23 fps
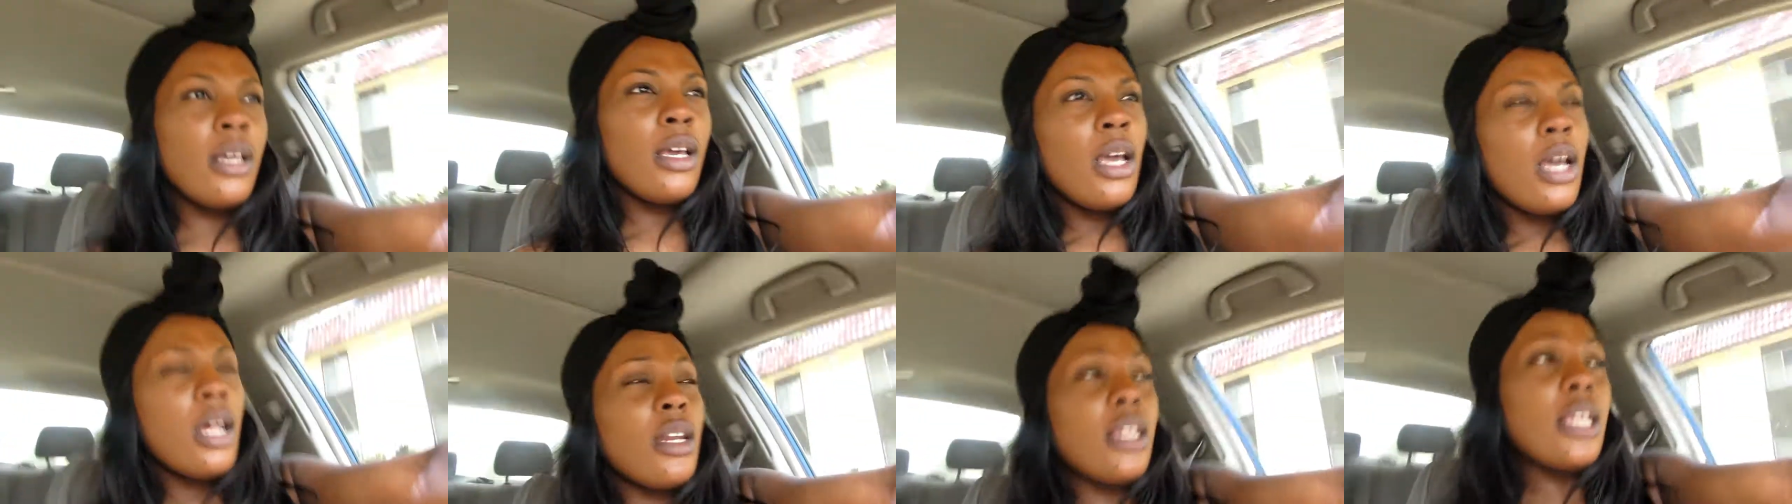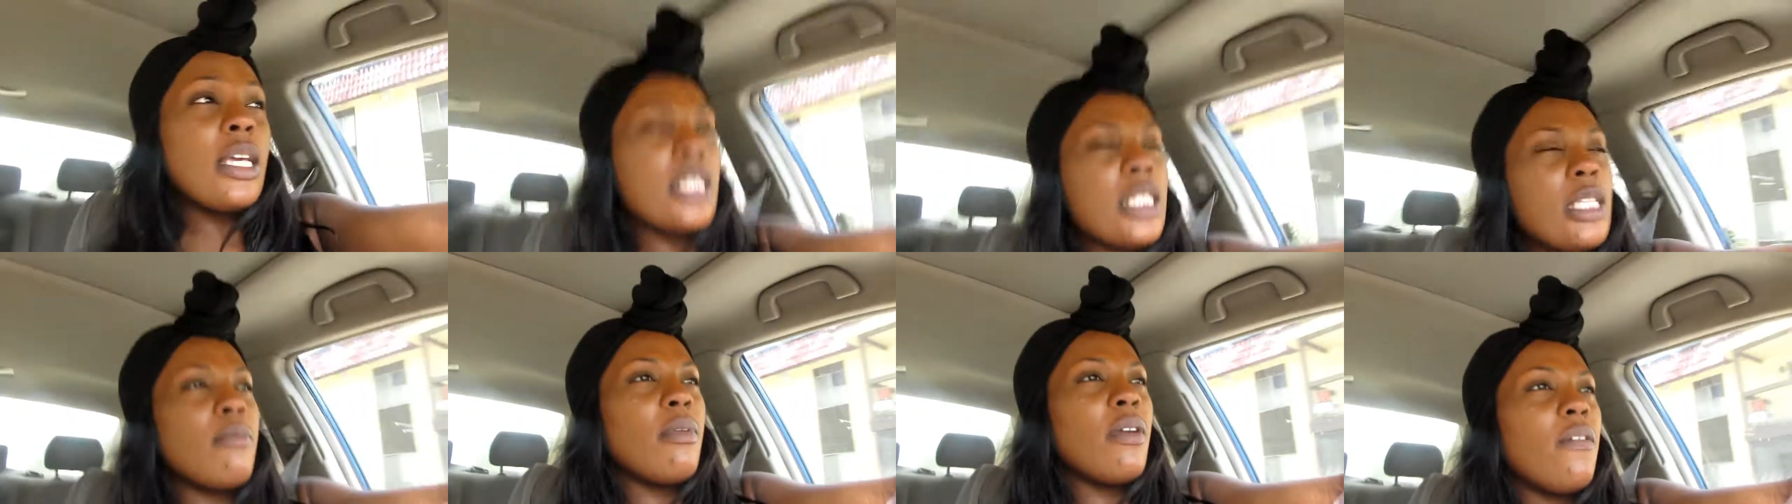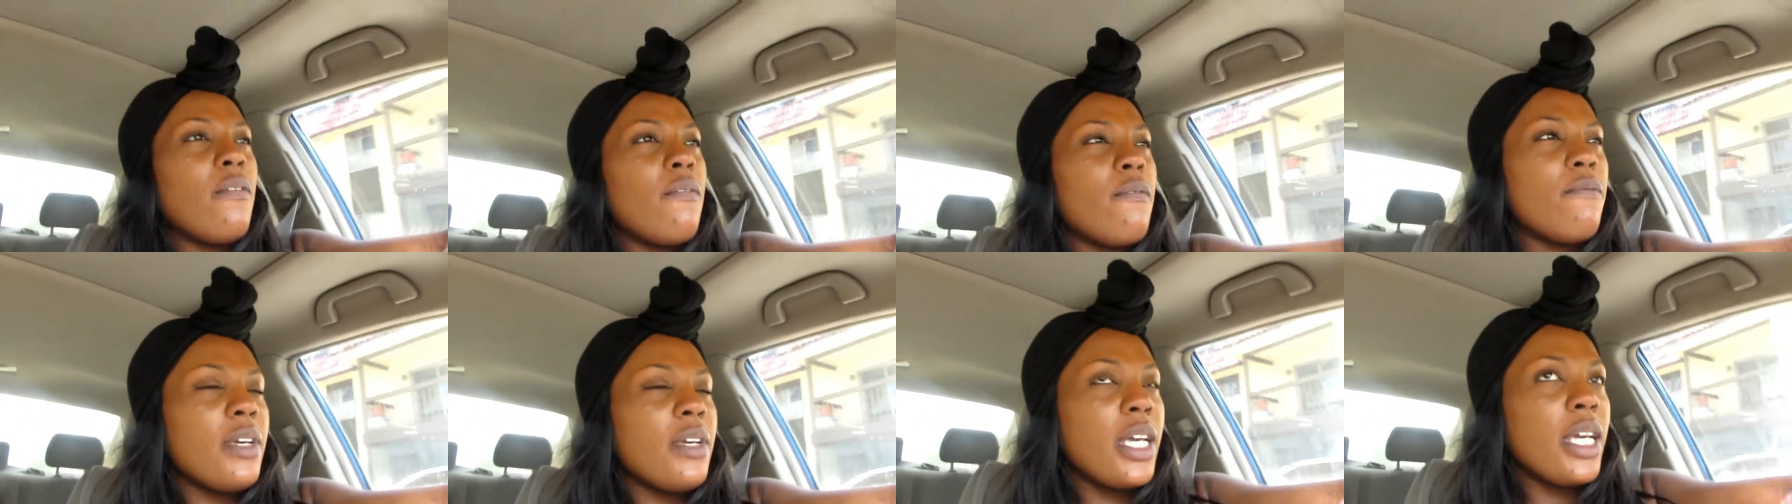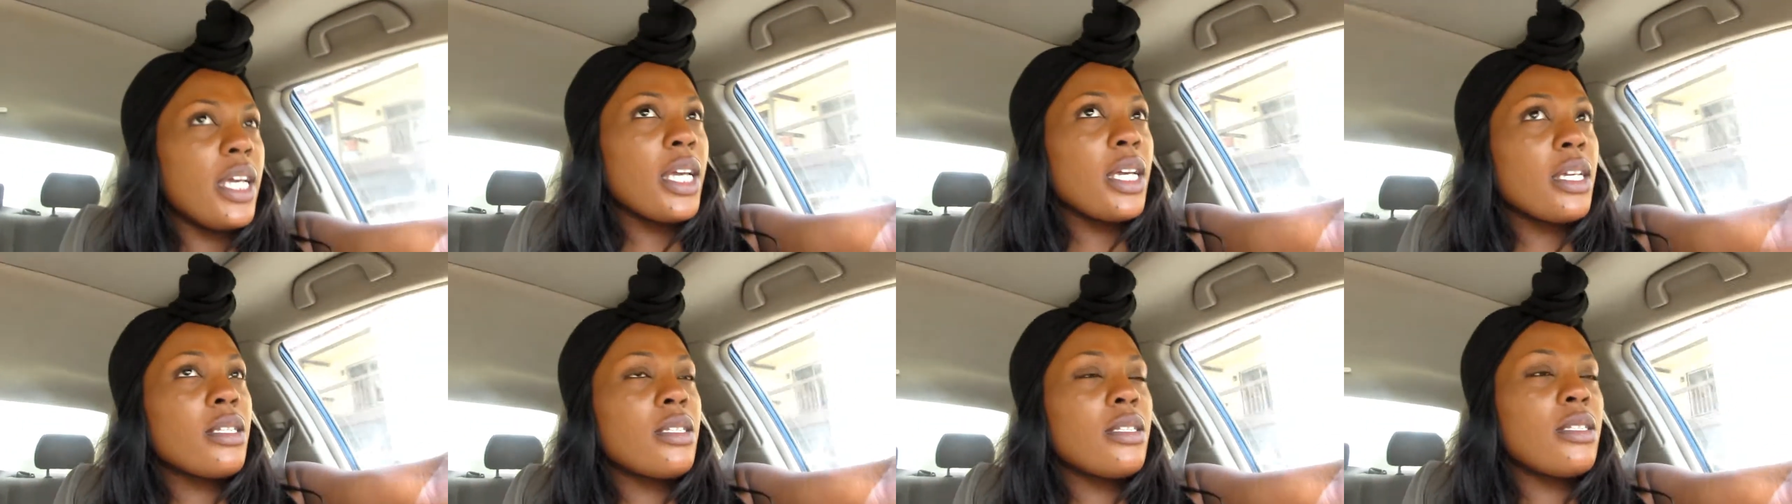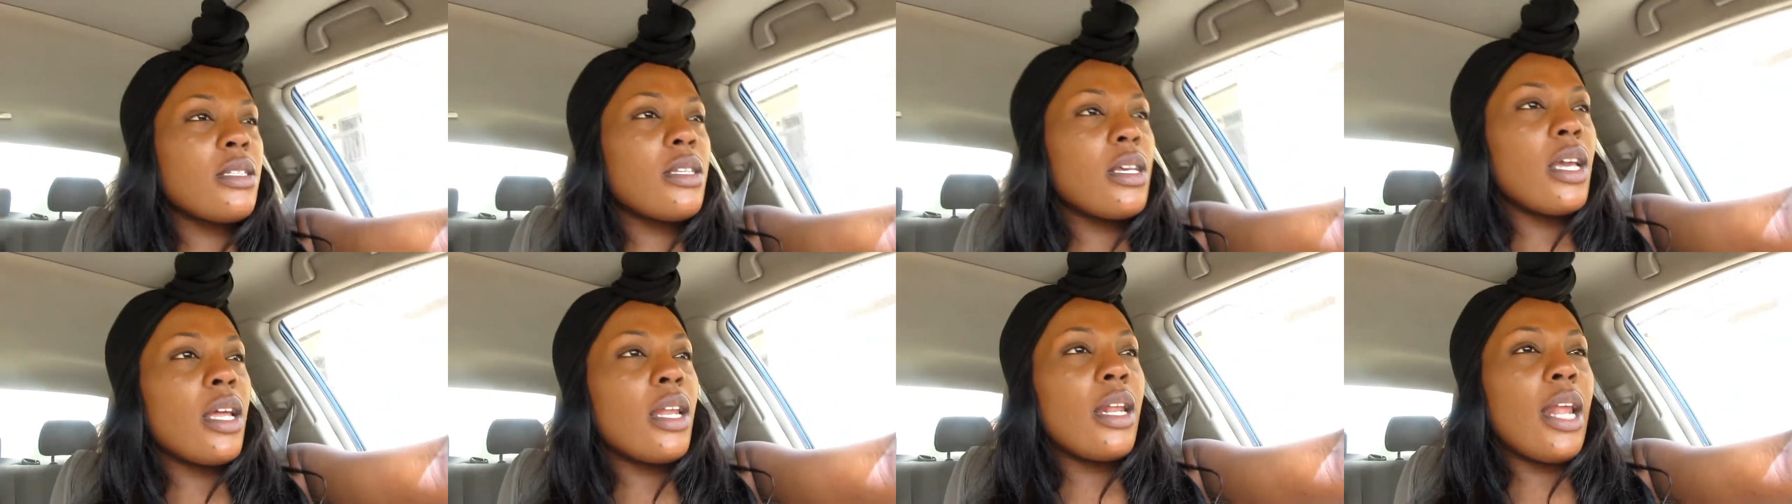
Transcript: needs to be fixed, and